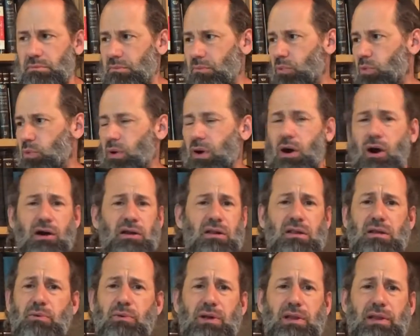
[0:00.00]
we're hardly
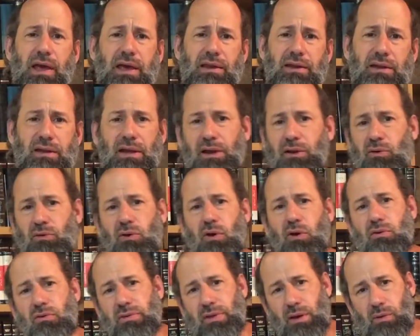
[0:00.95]
related. I don't know
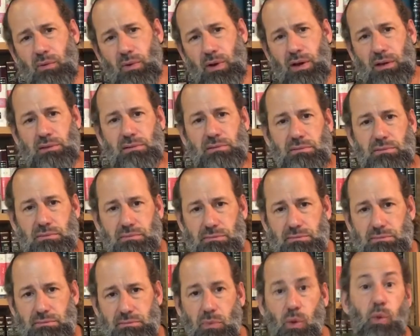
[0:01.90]
you that well.
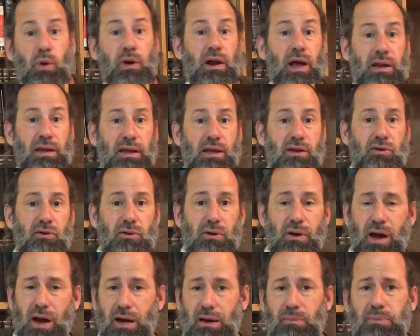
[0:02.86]
But when I need your
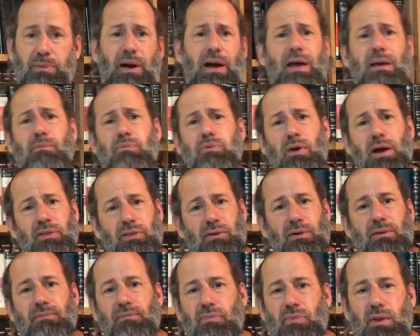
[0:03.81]
help, hey brother.
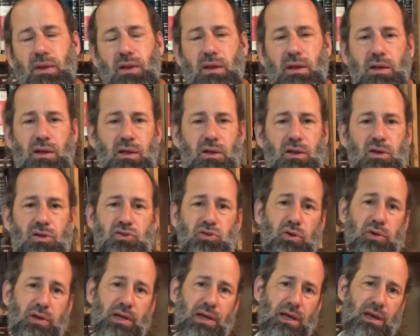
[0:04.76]
So
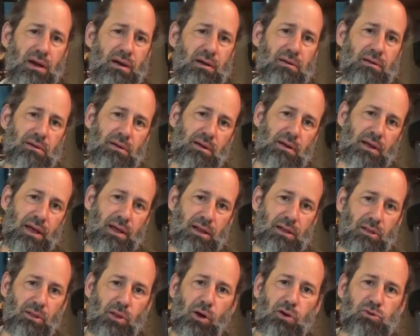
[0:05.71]
here,
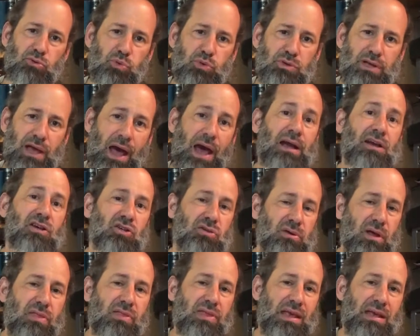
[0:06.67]
Lot was actually
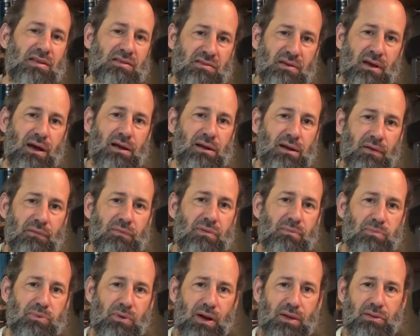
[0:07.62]
the son of the
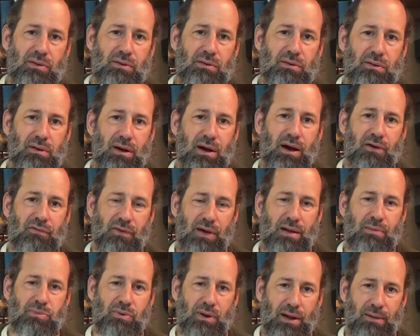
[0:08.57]
brother of
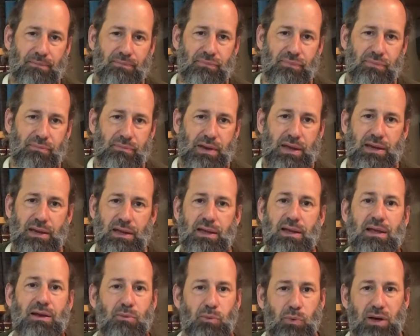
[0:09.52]
Abraham, meaning
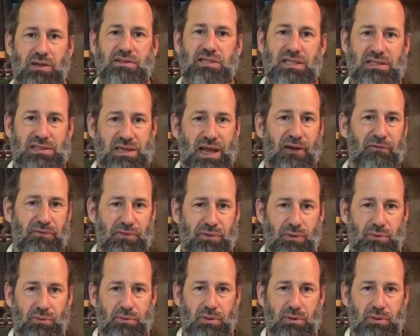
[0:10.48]
he was his nephew.